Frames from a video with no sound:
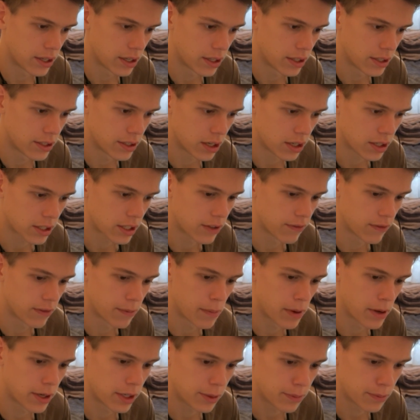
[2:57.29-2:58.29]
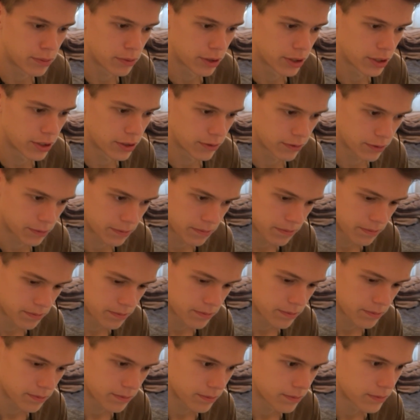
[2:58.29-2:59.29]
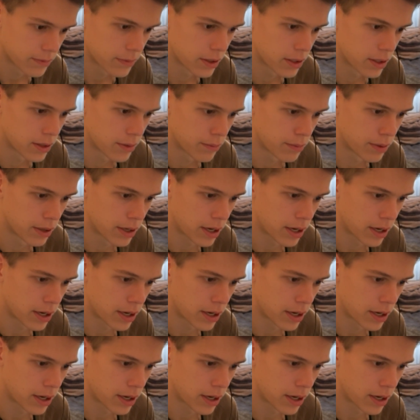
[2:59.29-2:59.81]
not give him any breathing room. But I